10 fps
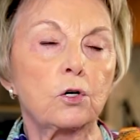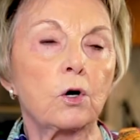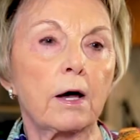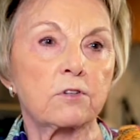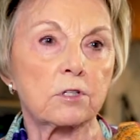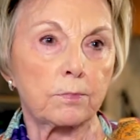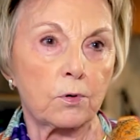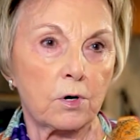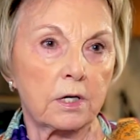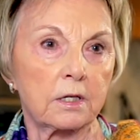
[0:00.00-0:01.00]
who have
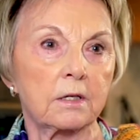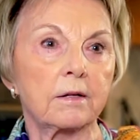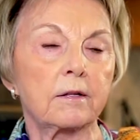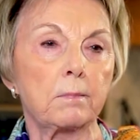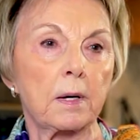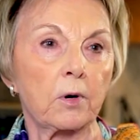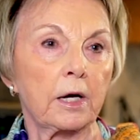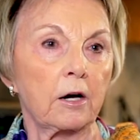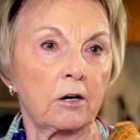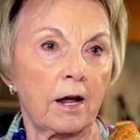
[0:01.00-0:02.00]
supported the
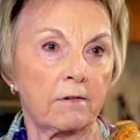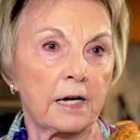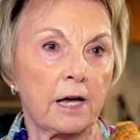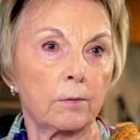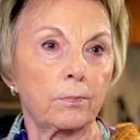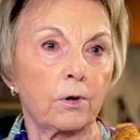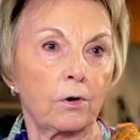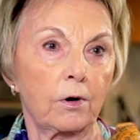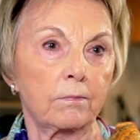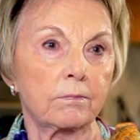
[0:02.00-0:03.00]
Memory Care Navigator
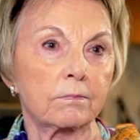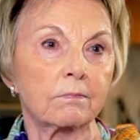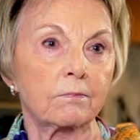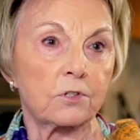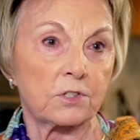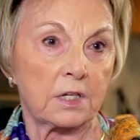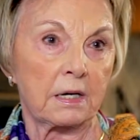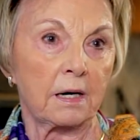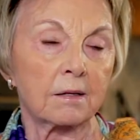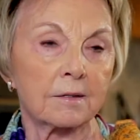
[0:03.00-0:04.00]
program for
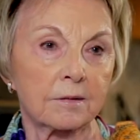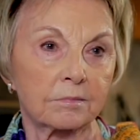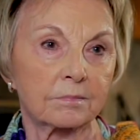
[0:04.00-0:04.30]
Sun Health.